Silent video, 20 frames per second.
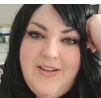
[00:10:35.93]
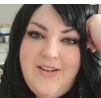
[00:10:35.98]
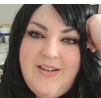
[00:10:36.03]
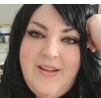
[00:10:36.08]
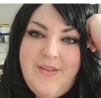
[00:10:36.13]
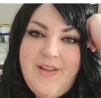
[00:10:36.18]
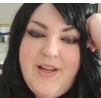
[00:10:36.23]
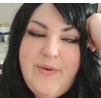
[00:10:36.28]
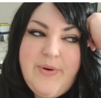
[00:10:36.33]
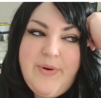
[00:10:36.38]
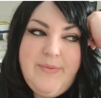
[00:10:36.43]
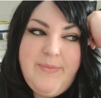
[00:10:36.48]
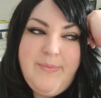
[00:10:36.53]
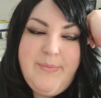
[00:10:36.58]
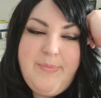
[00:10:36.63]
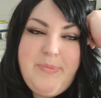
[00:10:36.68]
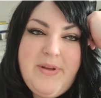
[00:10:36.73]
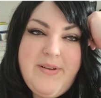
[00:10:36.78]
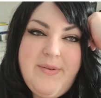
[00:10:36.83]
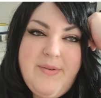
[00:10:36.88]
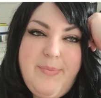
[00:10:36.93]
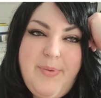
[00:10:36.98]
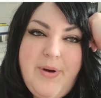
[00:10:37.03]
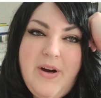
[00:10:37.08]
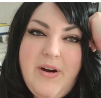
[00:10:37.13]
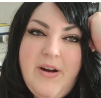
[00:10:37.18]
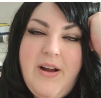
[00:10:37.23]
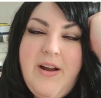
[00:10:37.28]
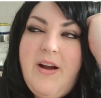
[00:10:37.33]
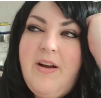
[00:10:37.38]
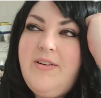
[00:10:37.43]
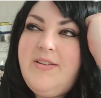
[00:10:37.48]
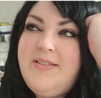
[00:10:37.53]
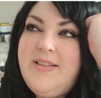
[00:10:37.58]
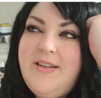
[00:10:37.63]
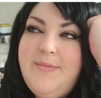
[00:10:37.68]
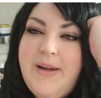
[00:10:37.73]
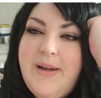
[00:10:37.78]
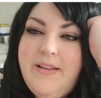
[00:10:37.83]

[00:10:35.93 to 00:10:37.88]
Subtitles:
Nothing would be, honestly,